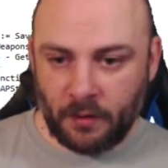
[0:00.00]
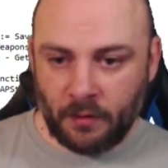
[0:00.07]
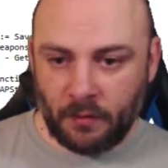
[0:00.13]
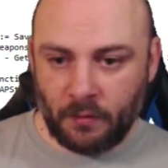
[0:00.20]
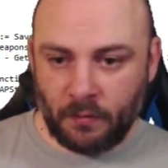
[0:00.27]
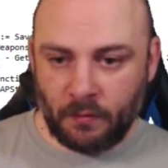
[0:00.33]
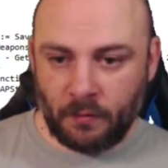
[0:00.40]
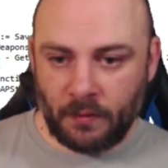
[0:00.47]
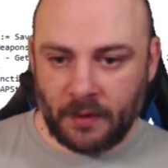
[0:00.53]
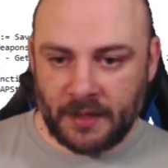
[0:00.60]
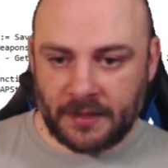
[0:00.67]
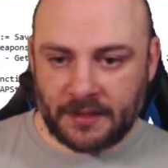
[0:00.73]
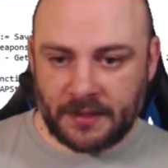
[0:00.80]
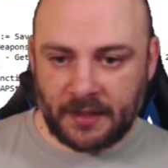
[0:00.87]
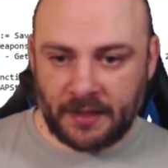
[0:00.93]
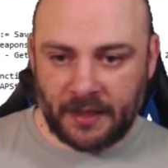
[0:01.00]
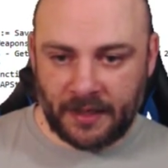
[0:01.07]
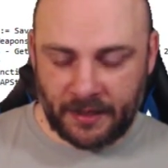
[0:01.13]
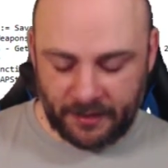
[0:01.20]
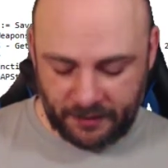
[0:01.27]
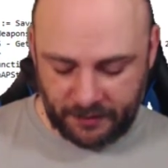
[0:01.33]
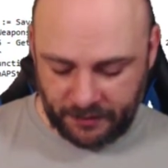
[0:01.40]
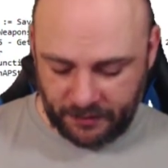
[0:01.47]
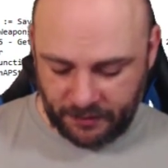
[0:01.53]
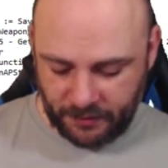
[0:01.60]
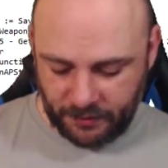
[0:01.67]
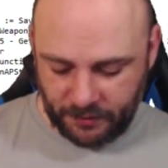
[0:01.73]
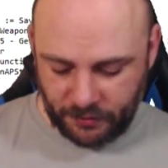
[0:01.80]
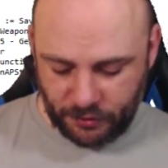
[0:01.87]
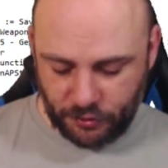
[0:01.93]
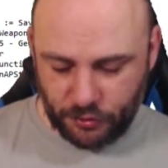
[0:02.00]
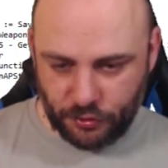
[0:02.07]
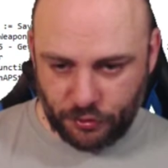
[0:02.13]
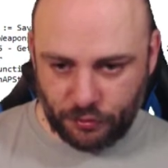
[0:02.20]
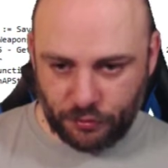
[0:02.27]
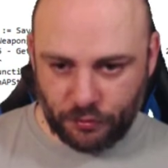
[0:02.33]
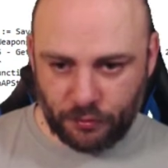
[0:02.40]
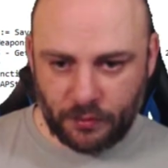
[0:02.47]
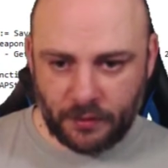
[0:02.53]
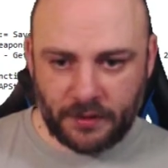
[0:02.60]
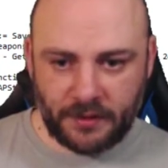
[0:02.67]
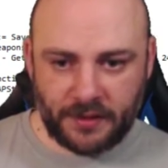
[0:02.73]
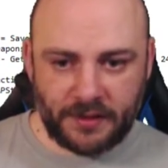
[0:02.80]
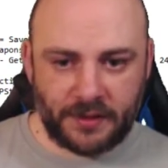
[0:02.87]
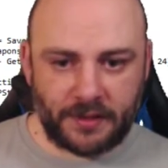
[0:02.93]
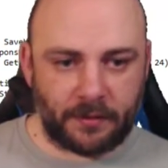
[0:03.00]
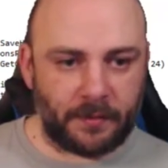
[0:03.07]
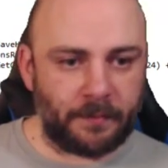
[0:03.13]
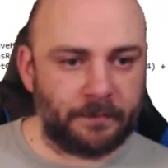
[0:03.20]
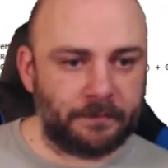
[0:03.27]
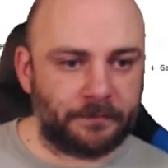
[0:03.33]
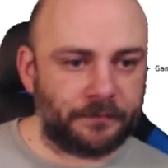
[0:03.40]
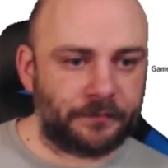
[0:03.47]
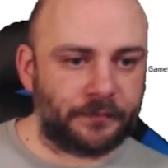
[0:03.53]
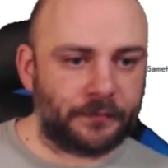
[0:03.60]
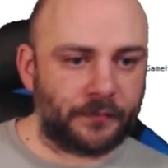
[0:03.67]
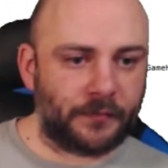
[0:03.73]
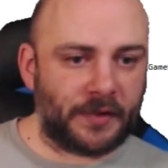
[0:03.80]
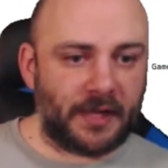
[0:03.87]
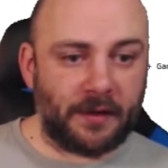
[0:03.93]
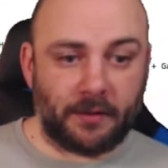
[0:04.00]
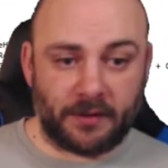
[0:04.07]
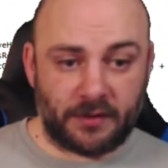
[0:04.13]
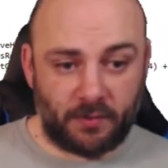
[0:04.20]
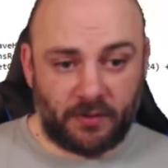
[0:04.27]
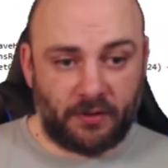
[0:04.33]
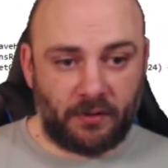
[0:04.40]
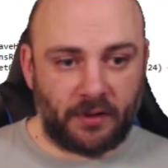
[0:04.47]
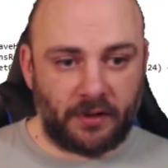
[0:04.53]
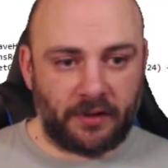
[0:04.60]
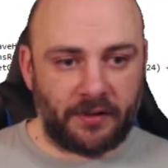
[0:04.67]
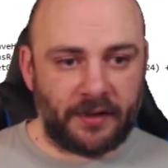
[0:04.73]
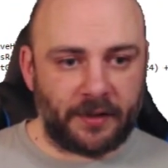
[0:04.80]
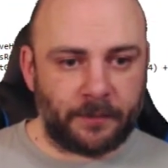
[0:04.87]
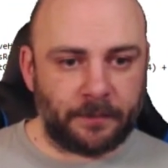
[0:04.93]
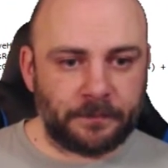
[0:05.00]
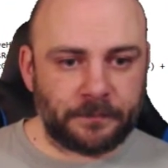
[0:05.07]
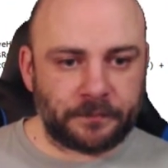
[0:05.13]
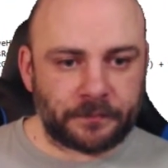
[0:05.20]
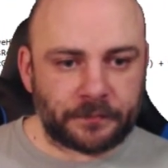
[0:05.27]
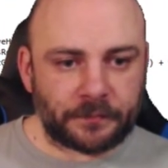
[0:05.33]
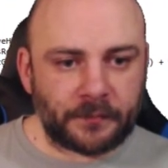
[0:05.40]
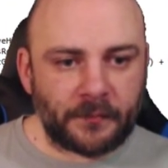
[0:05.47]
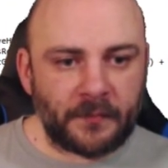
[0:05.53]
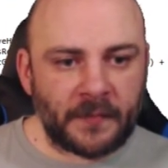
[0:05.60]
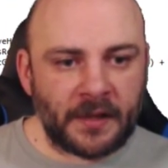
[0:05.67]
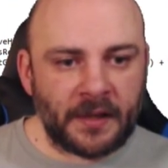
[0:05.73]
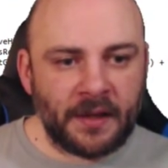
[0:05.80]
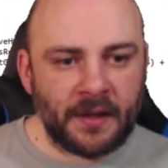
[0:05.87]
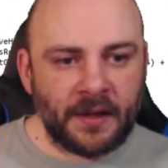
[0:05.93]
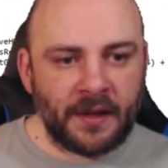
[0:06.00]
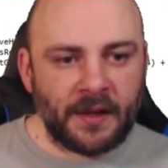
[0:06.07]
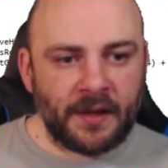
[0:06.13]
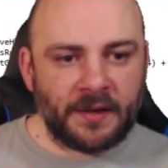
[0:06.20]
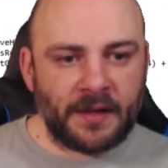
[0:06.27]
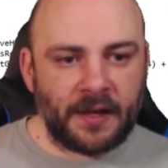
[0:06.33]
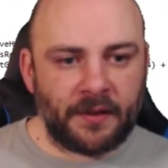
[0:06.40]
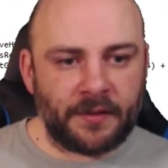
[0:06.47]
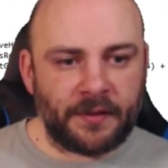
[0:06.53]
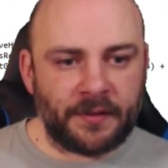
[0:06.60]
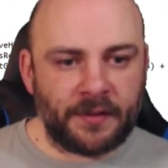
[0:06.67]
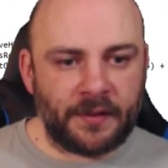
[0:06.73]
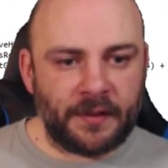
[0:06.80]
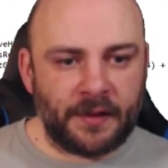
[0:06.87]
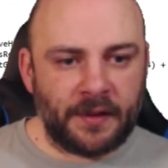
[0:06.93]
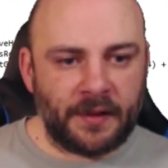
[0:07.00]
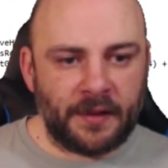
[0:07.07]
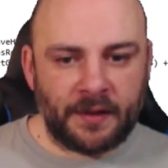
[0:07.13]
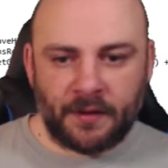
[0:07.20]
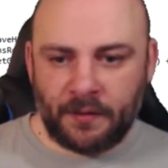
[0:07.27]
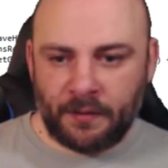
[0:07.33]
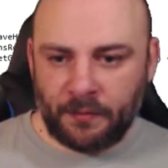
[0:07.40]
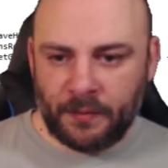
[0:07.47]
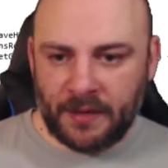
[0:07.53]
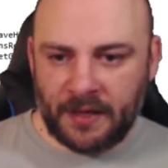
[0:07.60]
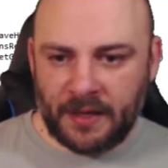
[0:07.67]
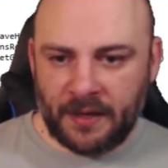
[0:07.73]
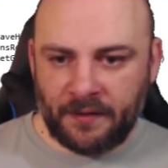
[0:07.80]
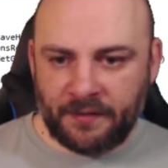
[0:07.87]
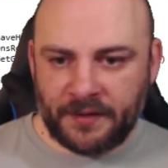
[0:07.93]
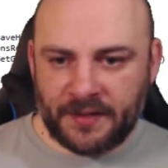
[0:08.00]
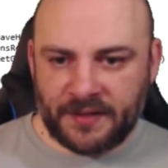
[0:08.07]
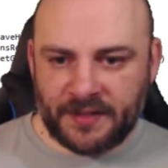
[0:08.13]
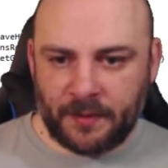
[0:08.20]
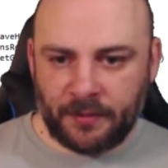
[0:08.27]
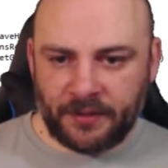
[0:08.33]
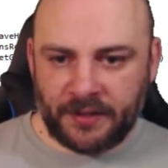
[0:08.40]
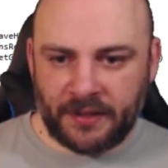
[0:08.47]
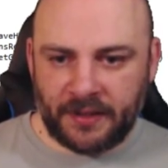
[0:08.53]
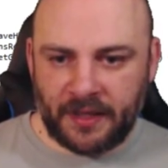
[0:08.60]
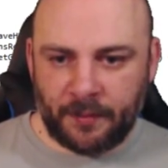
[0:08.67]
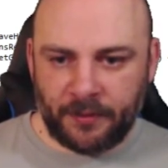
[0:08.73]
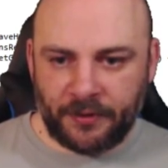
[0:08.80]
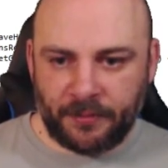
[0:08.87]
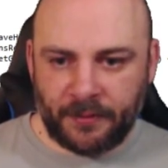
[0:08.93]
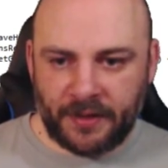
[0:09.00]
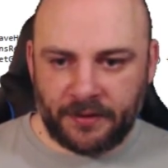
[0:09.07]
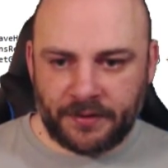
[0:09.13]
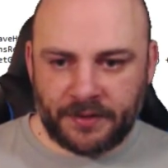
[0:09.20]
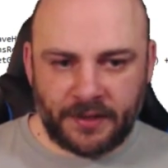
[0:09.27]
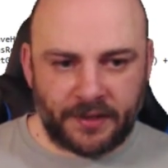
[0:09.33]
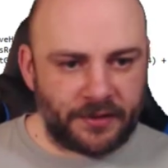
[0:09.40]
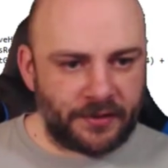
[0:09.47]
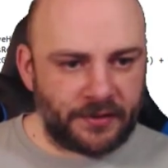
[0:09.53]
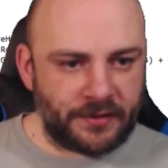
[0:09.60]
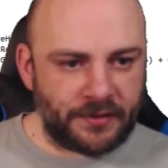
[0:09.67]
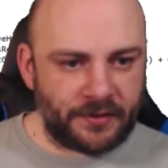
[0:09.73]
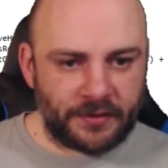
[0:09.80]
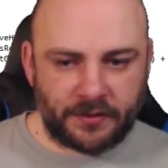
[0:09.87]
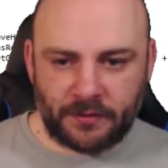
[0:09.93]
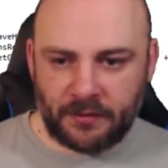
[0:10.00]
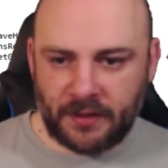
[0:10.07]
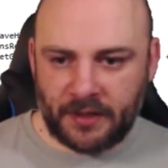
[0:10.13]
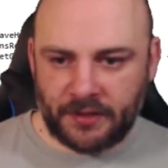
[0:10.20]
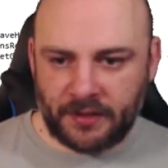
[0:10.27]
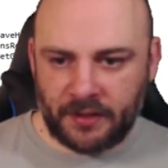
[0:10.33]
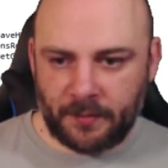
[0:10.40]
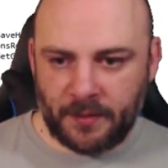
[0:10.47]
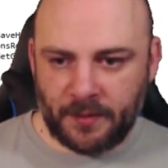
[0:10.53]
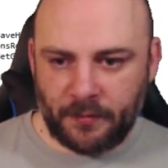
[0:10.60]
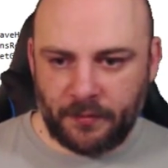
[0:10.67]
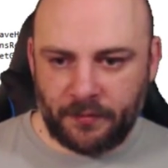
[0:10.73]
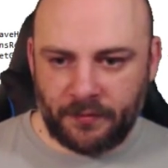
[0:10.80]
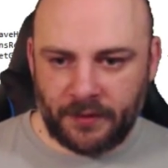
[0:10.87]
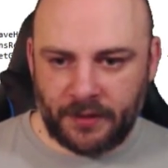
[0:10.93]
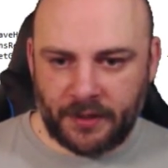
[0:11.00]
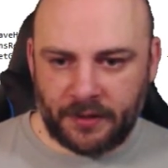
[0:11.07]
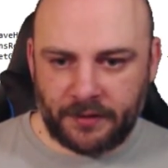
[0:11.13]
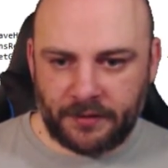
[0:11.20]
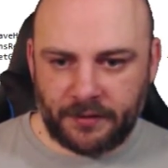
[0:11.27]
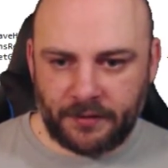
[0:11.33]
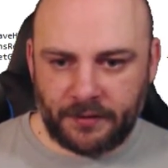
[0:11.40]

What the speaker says: Wasteland to 0. Okay, because we're no longer there. Now, we have disabled and enabled the radio stations. So actually, let me move that